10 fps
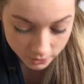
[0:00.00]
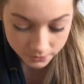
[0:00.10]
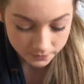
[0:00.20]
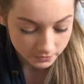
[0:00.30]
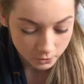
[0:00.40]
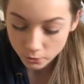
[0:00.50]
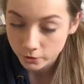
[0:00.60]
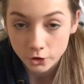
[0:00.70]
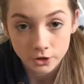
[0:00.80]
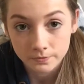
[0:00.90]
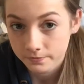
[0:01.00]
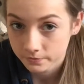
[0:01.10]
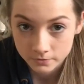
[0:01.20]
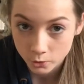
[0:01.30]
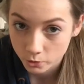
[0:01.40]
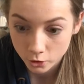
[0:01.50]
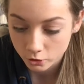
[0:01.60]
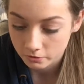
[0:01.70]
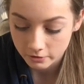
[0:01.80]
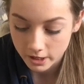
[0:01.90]
No, we're
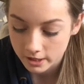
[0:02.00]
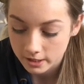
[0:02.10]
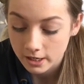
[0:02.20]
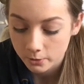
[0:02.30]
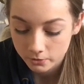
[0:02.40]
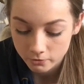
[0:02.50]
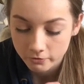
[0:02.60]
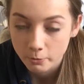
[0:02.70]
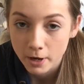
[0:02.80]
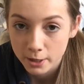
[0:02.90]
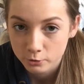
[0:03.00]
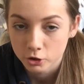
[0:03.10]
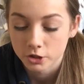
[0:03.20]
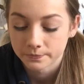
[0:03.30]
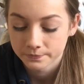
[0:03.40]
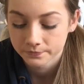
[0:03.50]
not going for highlight. Now we're going for powder.